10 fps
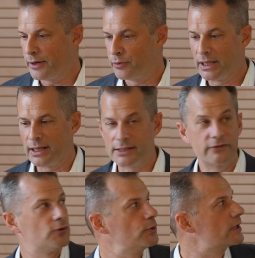I realize,
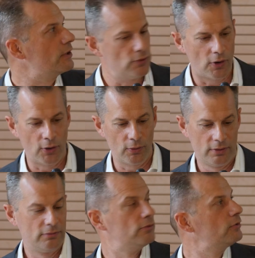of course, that you're
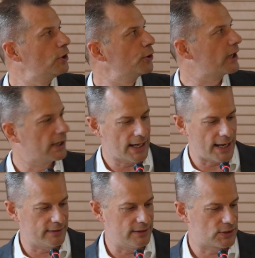all looking
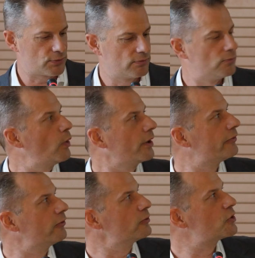at this
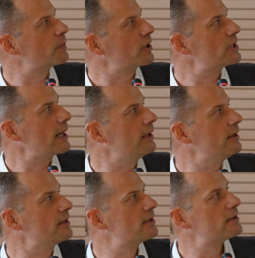wonderful,
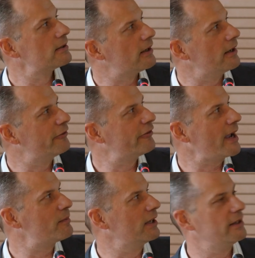spontaneous
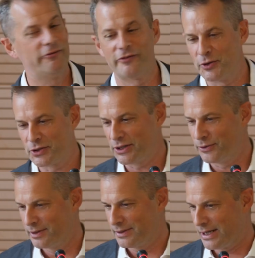family
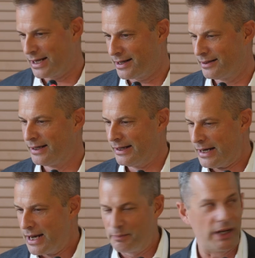photo.
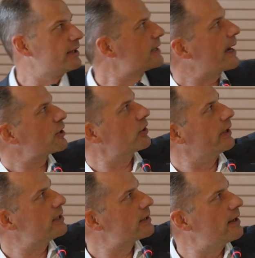But
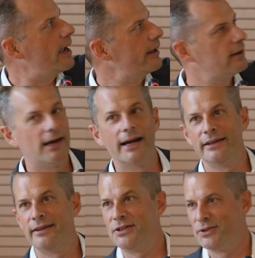it's the
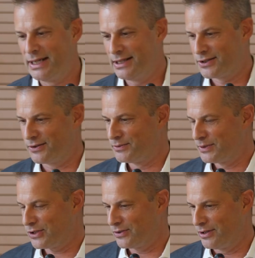headline that you need to
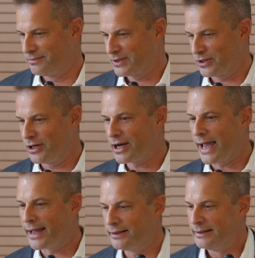look
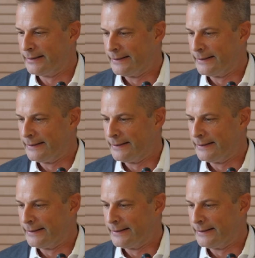at.